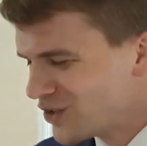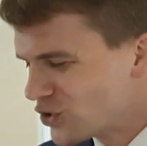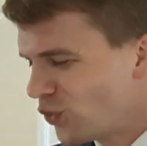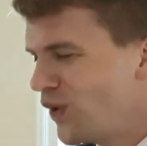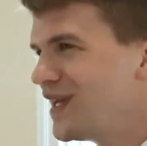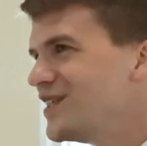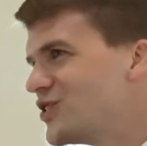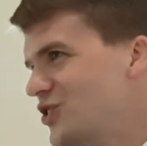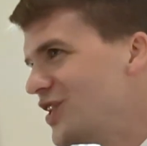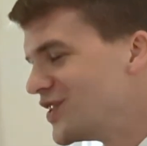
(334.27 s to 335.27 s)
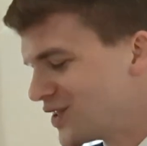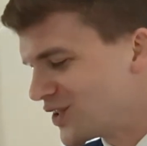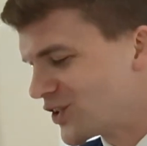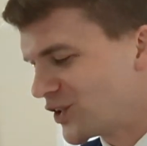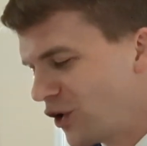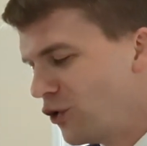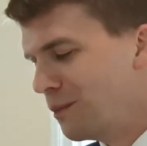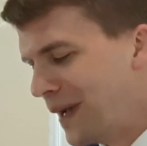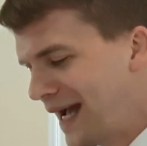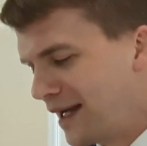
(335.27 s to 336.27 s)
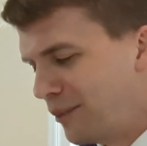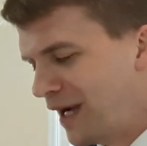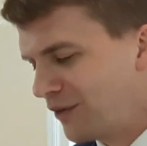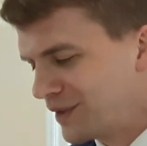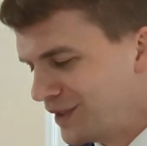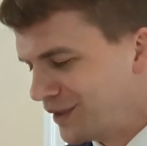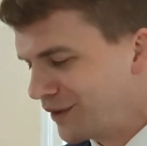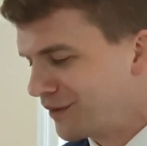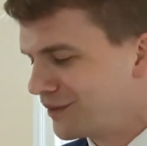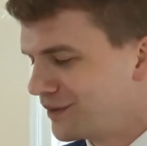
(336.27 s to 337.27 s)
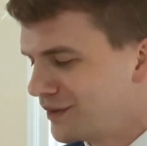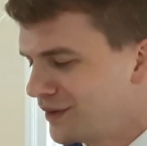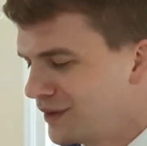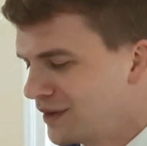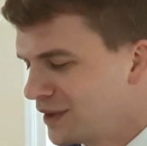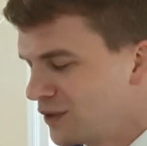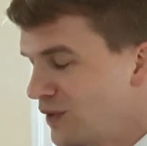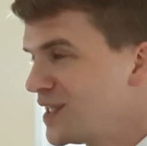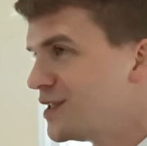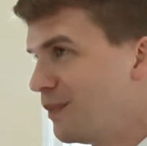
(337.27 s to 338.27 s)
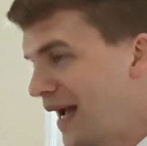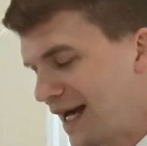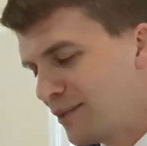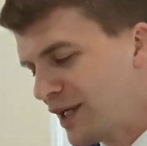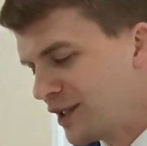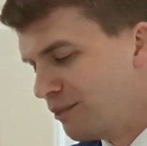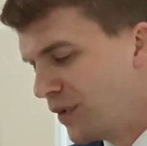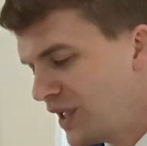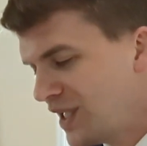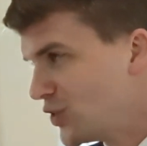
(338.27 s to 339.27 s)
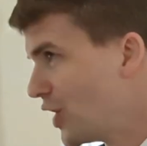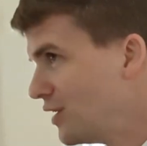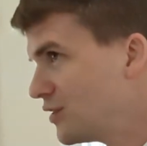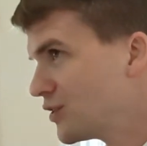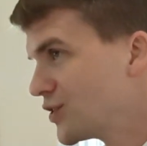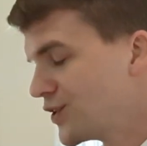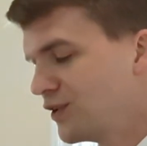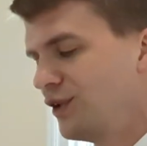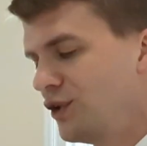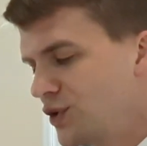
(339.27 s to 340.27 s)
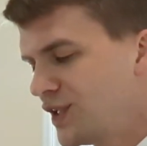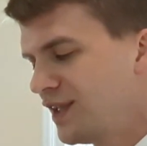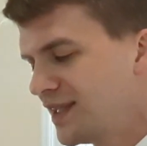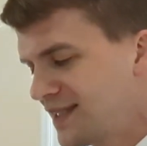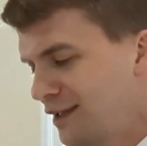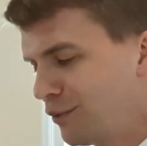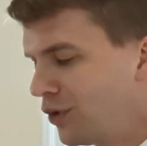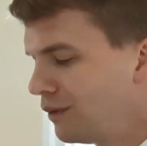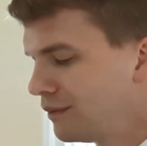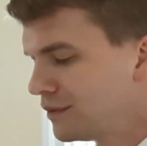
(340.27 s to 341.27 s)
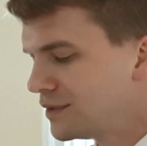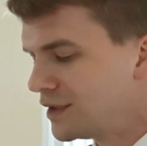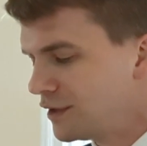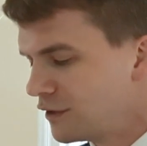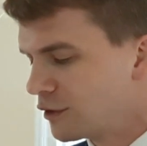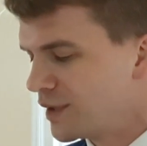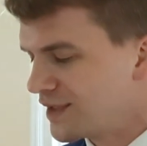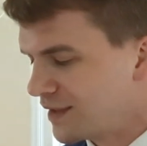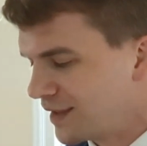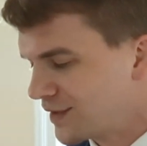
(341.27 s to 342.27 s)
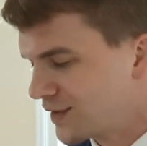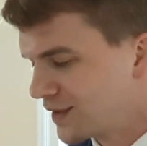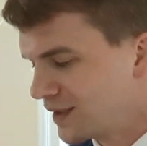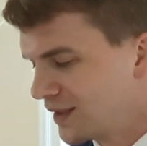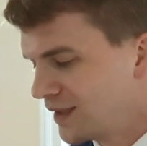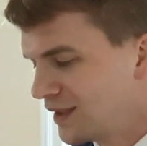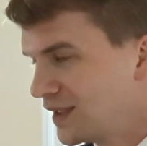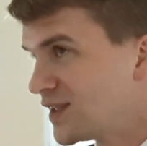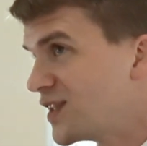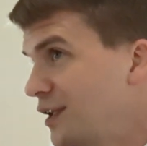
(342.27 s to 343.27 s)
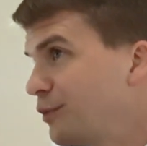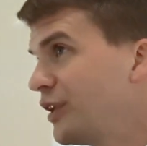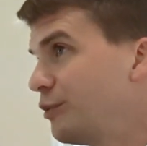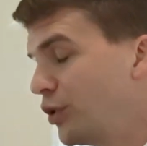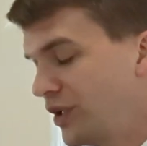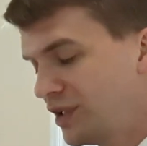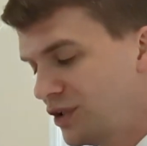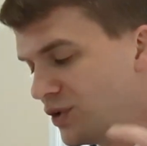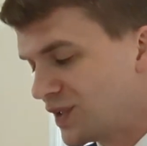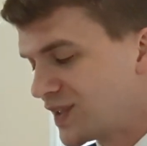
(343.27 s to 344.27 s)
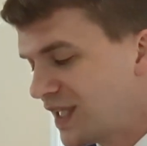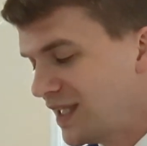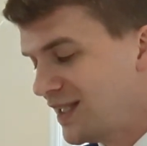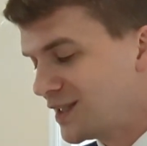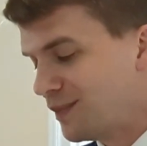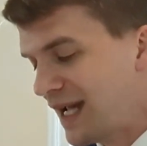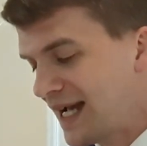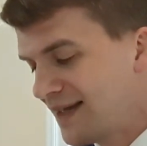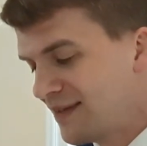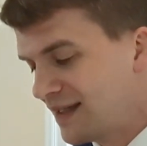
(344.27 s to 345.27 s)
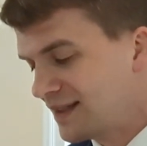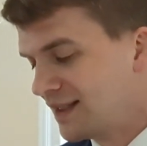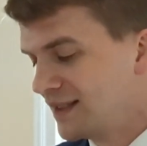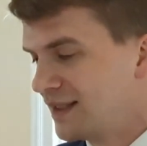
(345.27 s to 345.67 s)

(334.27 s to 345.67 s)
So, what is Jesus so mad about here? Well, he's mad about the money changers using the temple to do their business. Simply put, you could say he's mad that